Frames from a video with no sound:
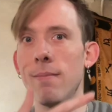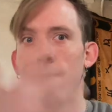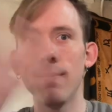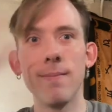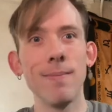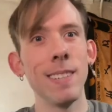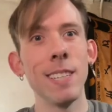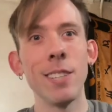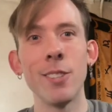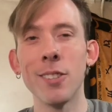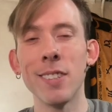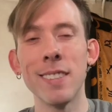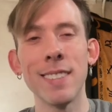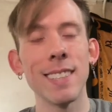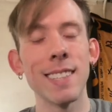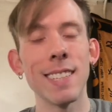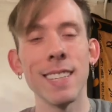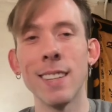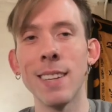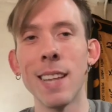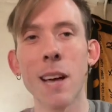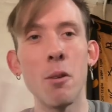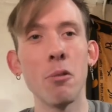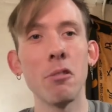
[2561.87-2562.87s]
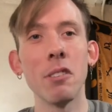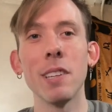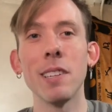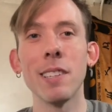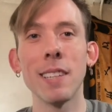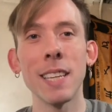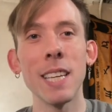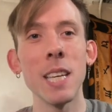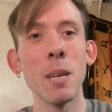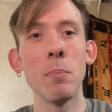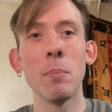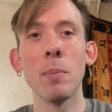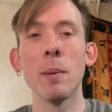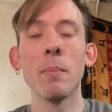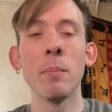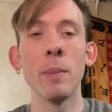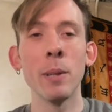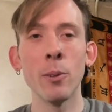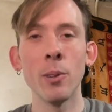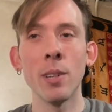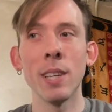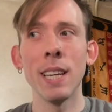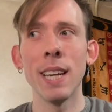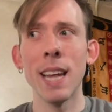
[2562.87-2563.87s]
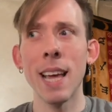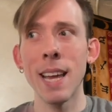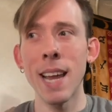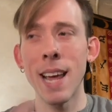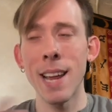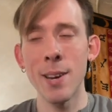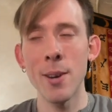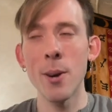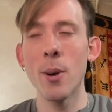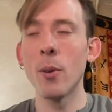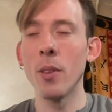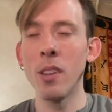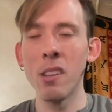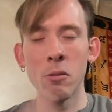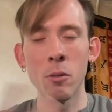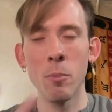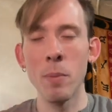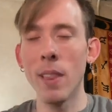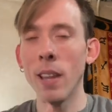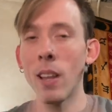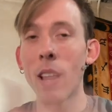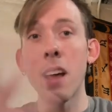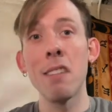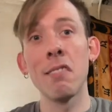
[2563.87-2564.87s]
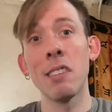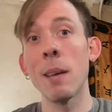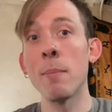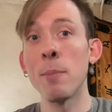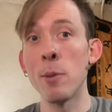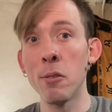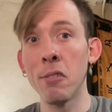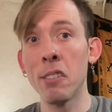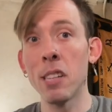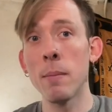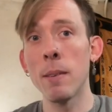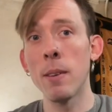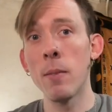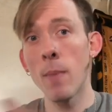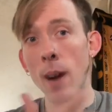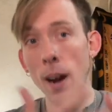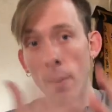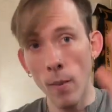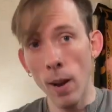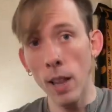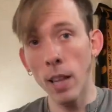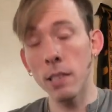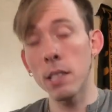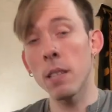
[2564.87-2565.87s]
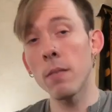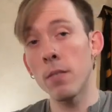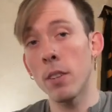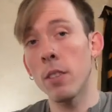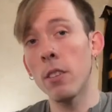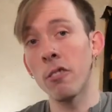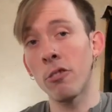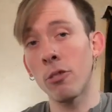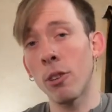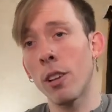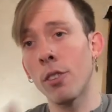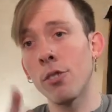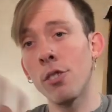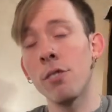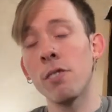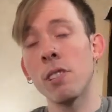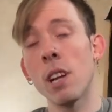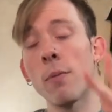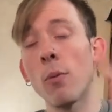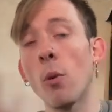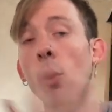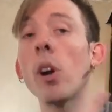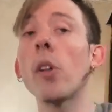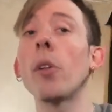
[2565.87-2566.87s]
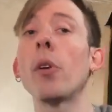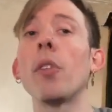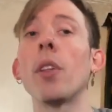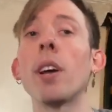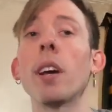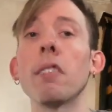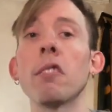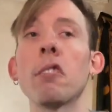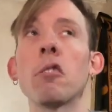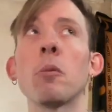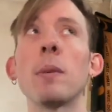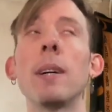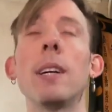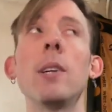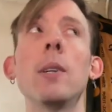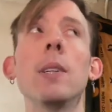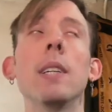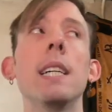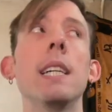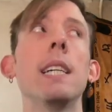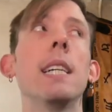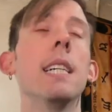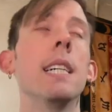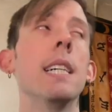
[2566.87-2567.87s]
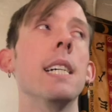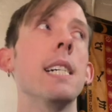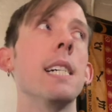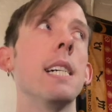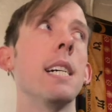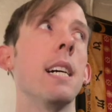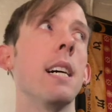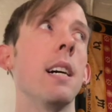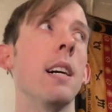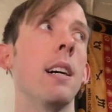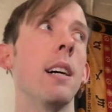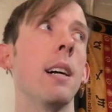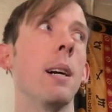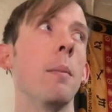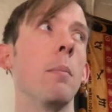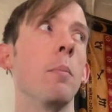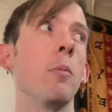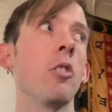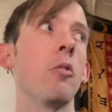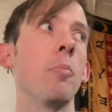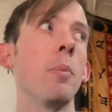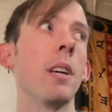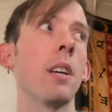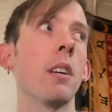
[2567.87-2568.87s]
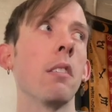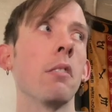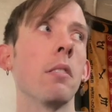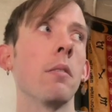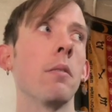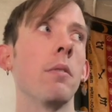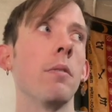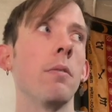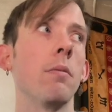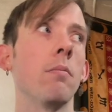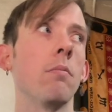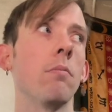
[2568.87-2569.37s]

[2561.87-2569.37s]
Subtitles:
it just allows it to keep building. And I know this won't be the last time you see me relative to the astrology stuff or other things as well, just because of